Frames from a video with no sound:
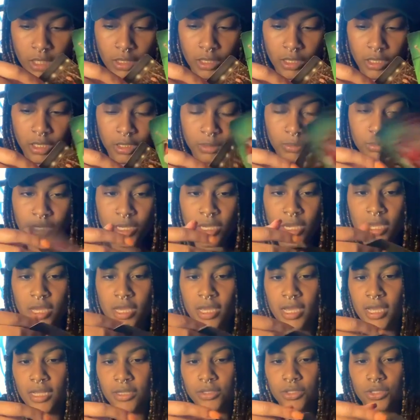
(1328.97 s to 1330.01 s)

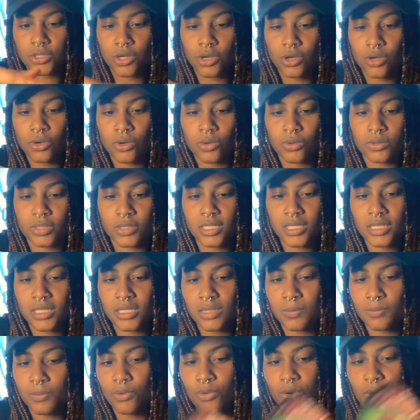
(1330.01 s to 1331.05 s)
And so this
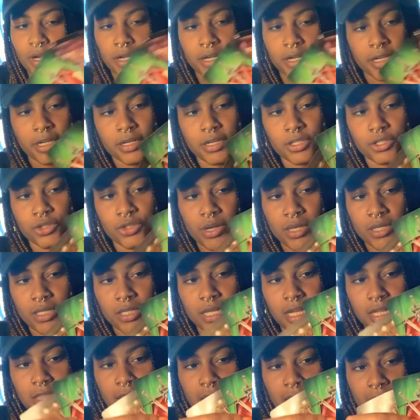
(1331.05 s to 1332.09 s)
is important in
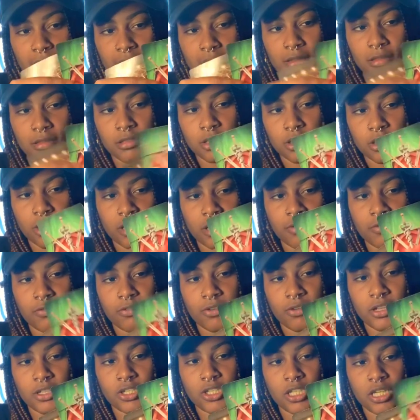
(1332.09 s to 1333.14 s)
addressing that certain
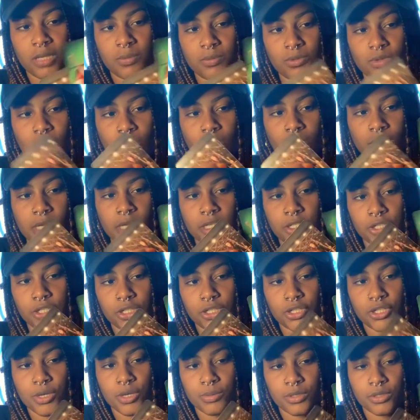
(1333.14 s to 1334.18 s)
friendships or
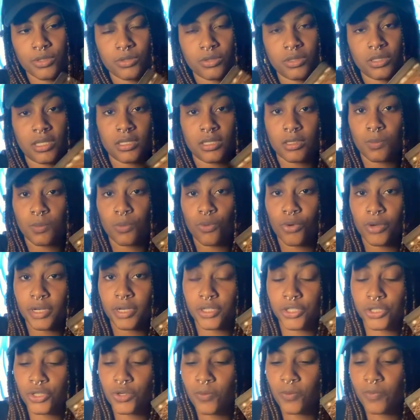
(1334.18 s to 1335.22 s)
relationships
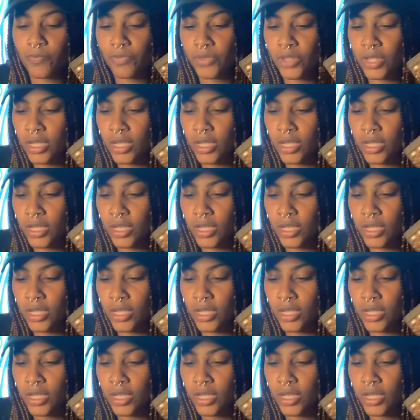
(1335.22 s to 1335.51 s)
disappointed you